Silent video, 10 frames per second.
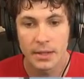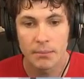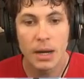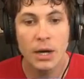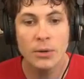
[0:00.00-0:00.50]

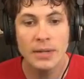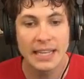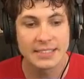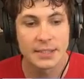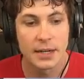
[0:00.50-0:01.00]
Mo
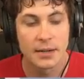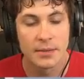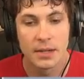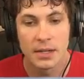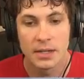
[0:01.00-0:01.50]
Lester.
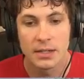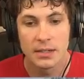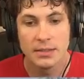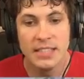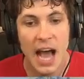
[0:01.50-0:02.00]

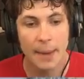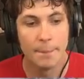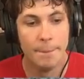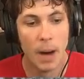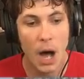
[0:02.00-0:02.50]
Not
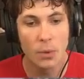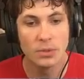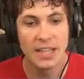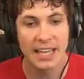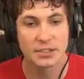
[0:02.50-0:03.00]
Mo
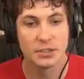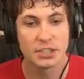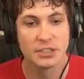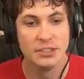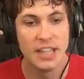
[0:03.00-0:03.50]
Lester,
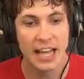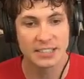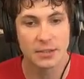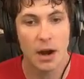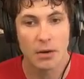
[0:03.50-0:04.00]
just
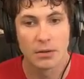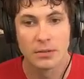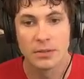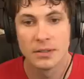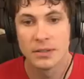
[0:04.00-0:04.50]
Lester.
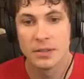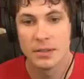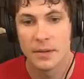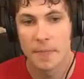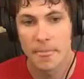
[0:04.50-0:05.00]

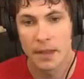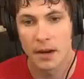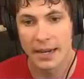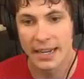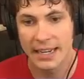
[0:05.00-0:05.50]

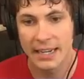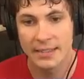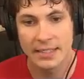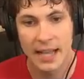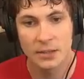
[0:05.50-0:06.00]
Alright, can I get
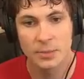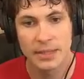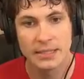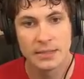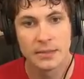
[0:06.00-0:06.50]
in this house,
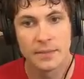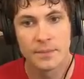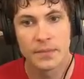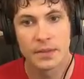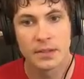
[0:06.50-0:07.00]
please?
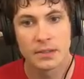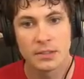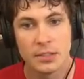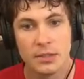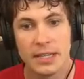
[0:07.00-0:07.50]

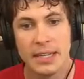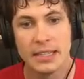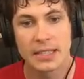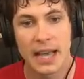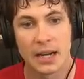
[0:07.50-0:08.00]
Dude, he
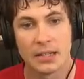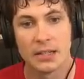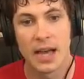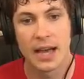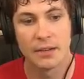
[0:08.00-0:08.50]
has got a
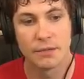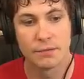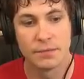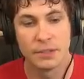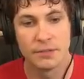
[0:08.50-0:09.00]
lot of
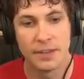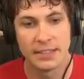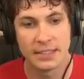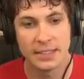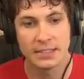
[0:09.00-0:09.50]

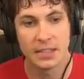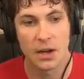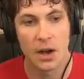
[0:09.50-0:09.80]
defense. This is the